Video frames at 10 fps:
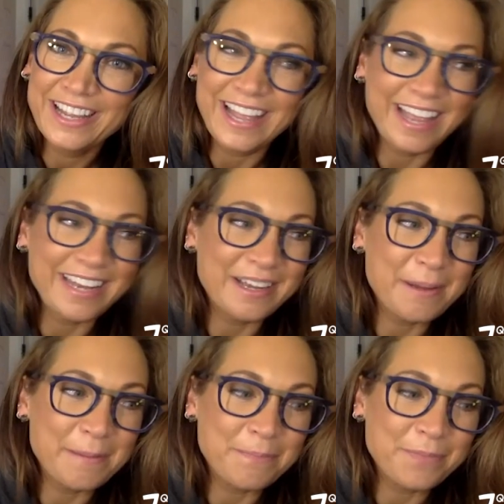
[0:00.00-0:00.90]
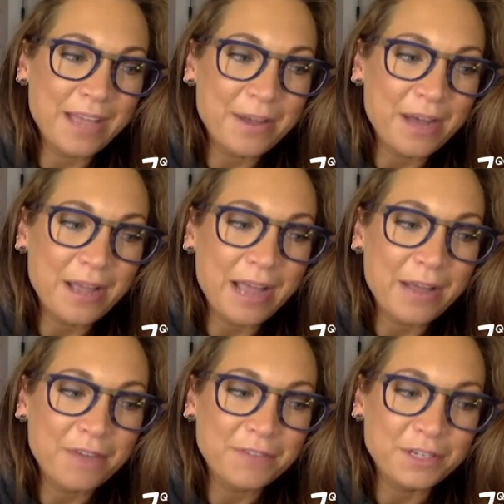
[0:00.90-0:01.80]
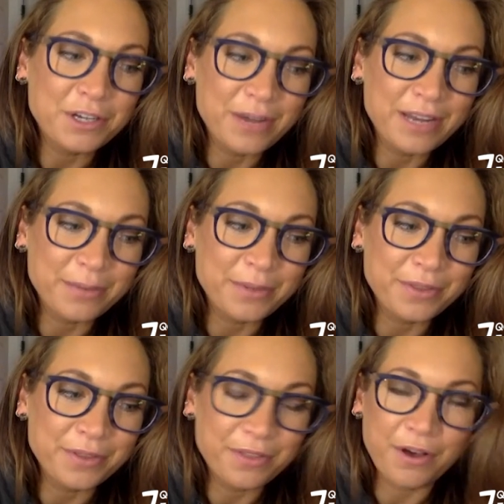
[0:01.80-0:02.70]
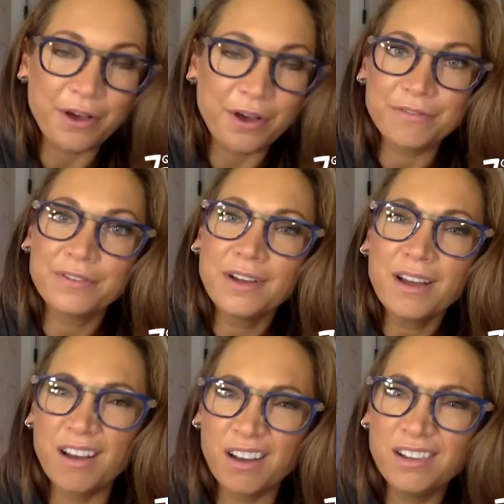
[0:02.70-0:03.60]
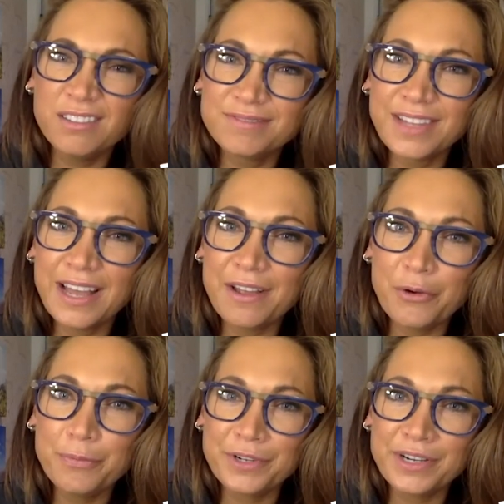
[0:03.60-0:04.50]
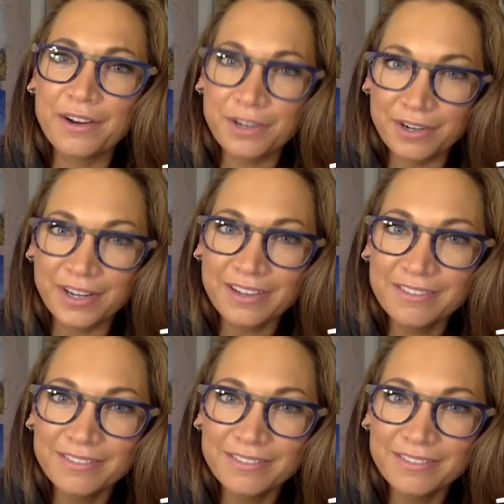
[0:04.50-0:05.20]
And um, I, I often go at it with the thought of, "Ah, I hope they're not hurting,"